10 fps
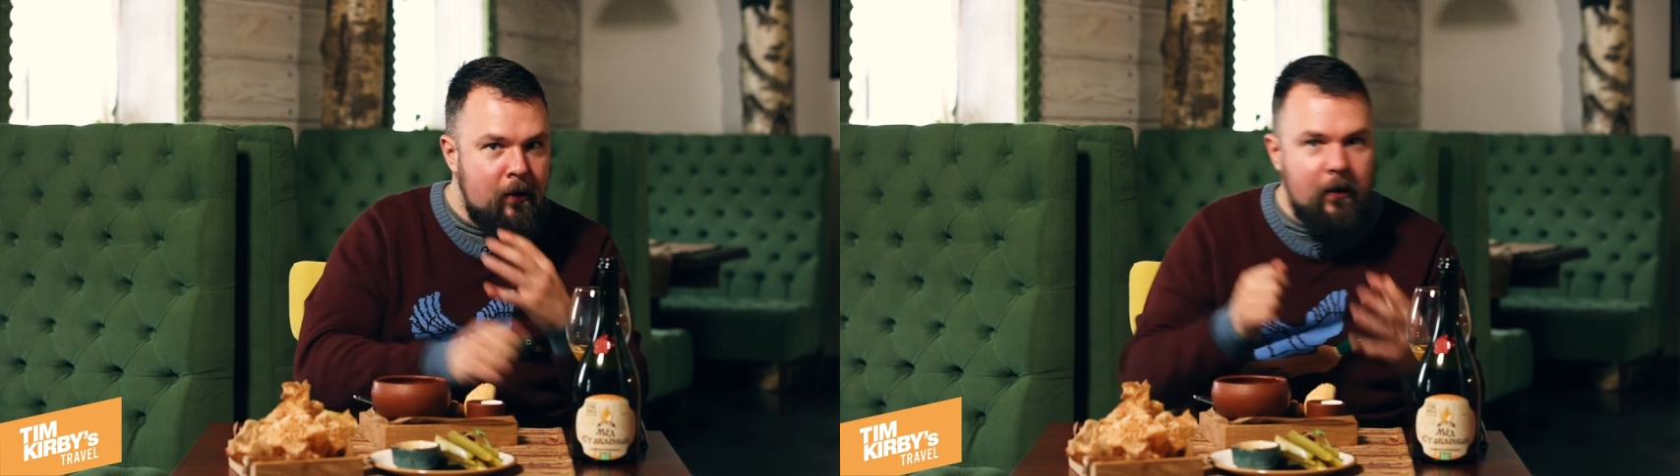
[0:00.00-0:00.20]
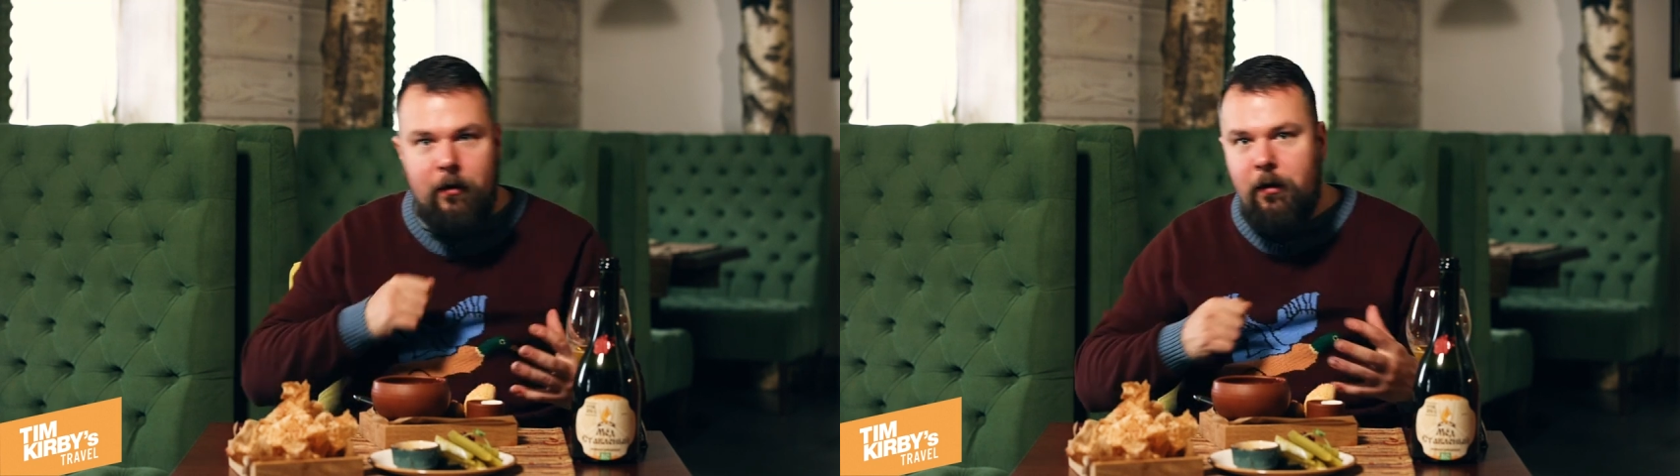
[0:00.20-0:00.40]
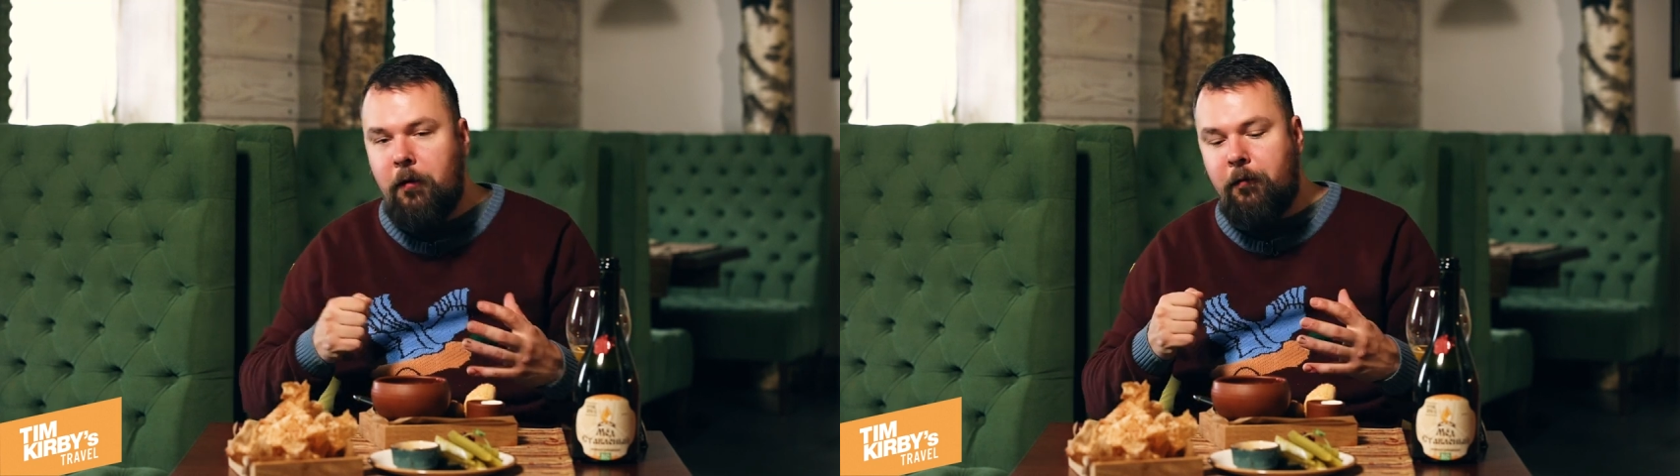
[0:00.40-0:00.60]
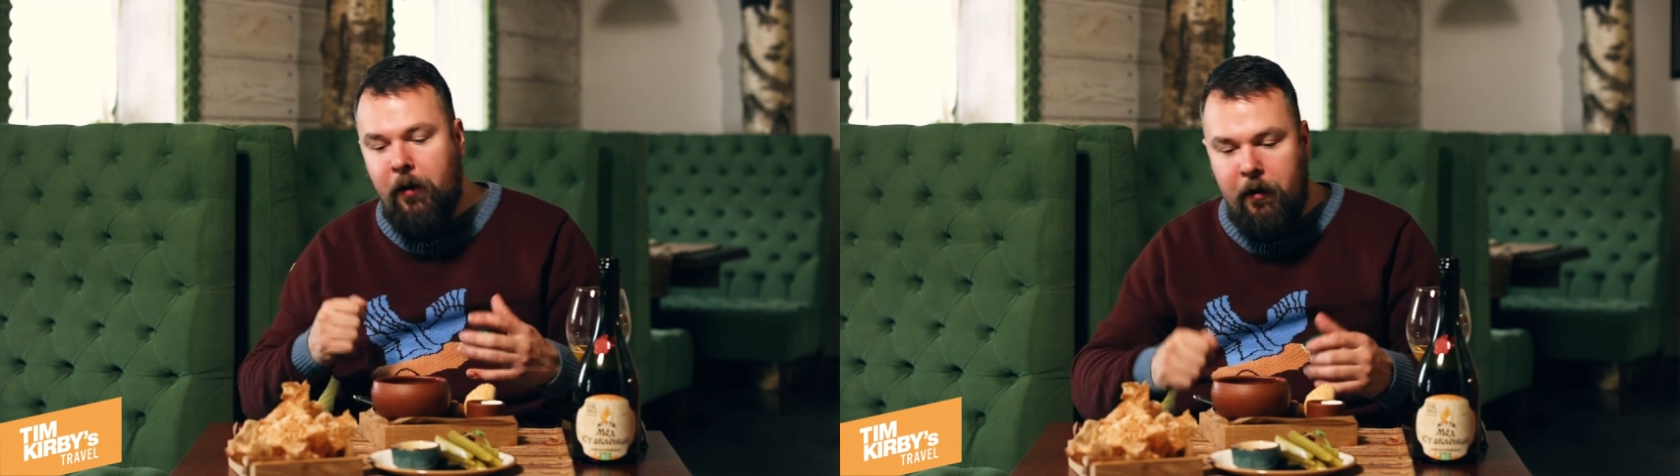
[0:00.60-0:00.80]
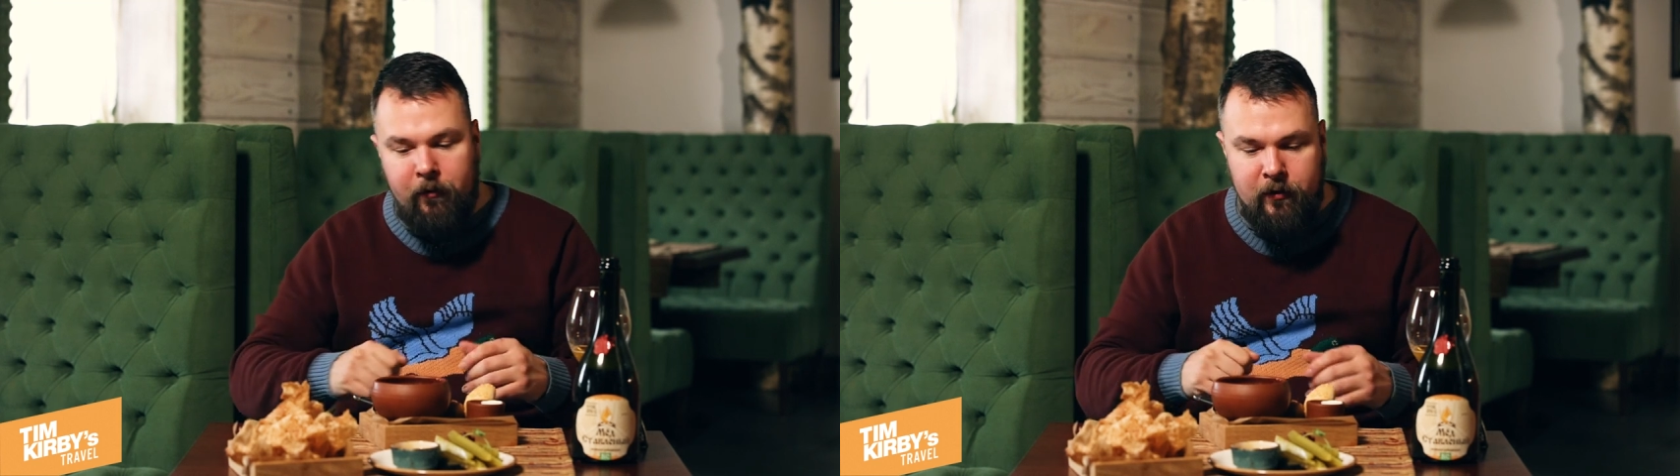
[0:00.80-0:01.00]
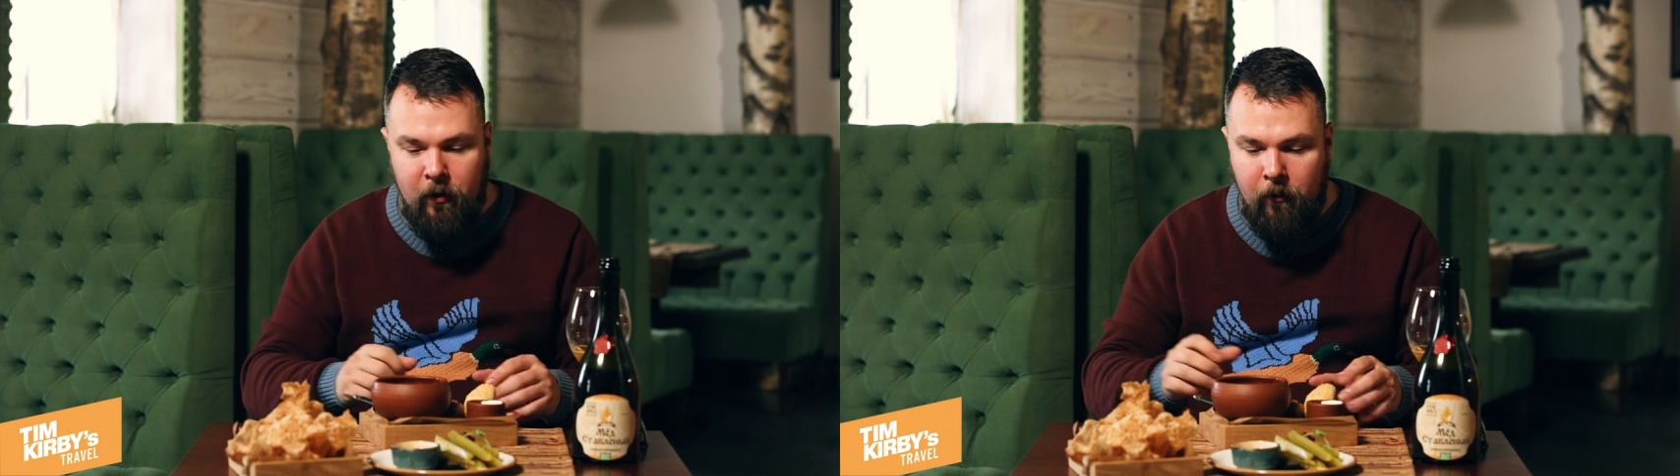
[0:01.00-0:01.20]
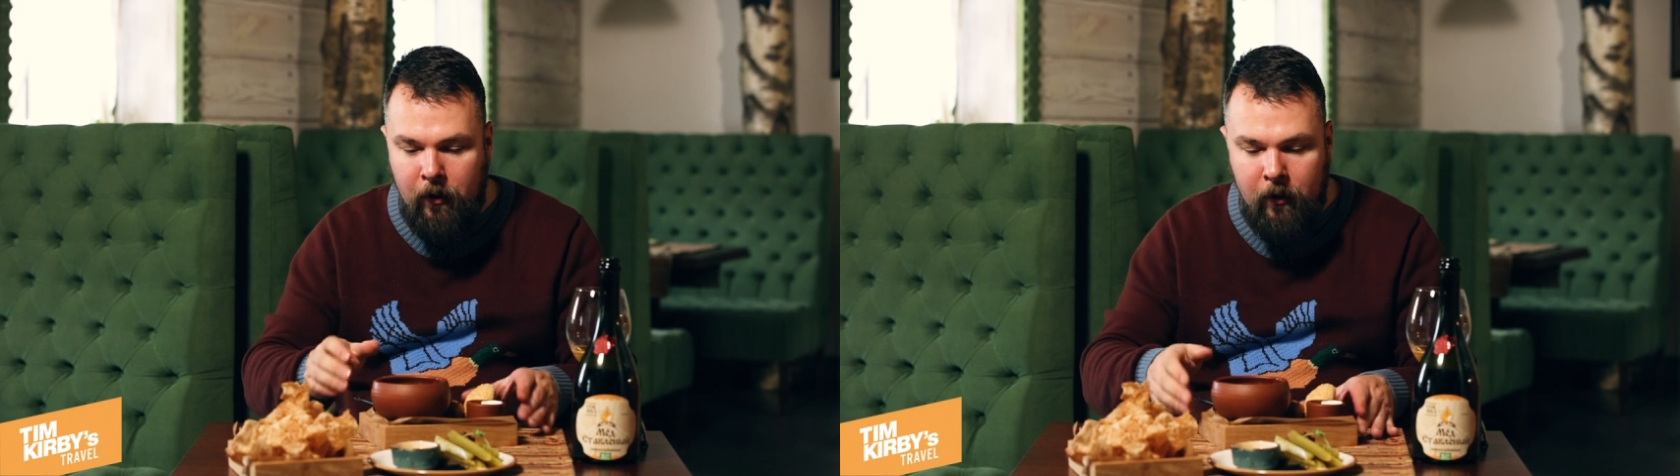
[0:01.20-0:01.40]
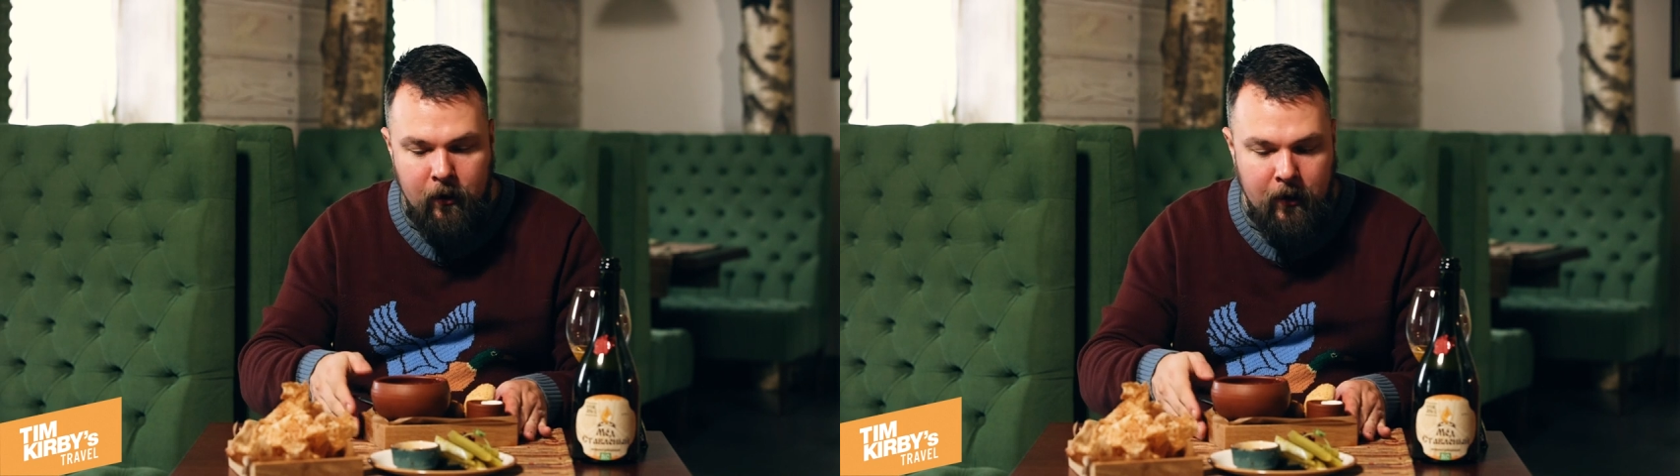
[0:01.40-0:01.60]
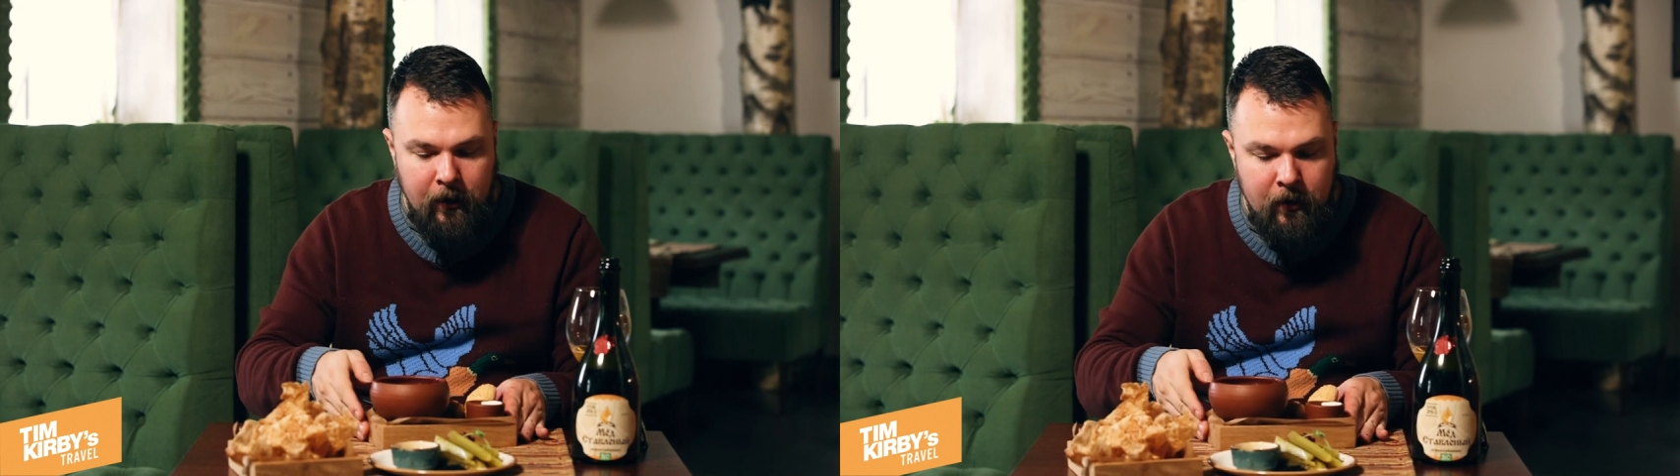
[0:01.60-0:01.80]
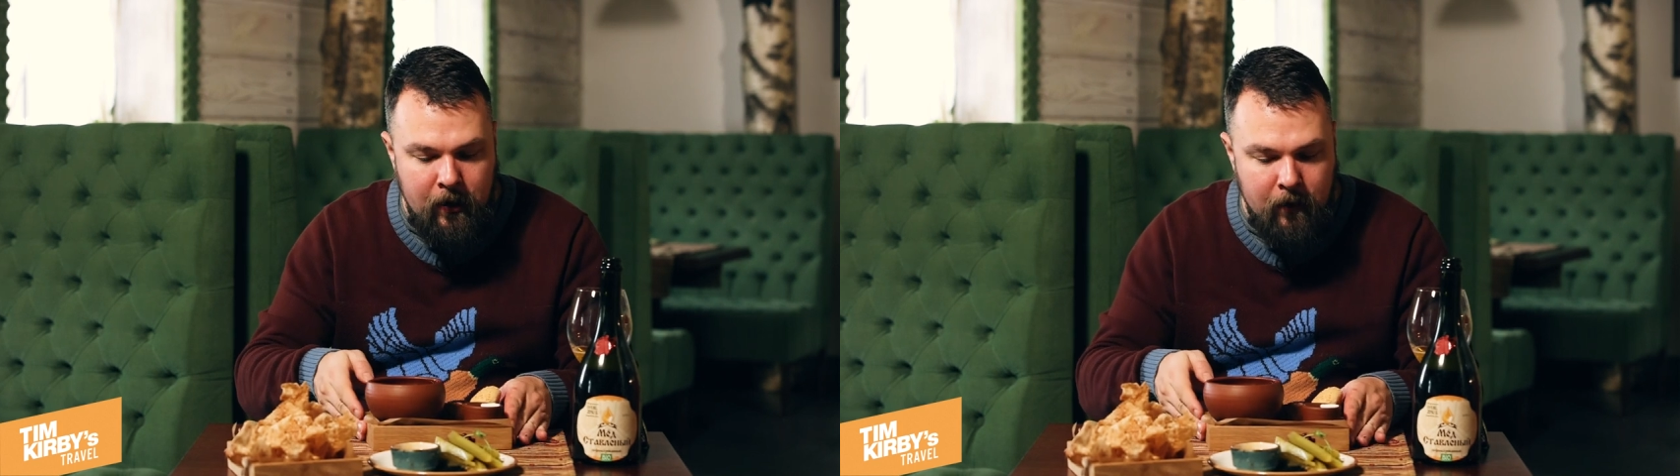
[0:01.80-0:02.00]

and you get another flavor, so kind of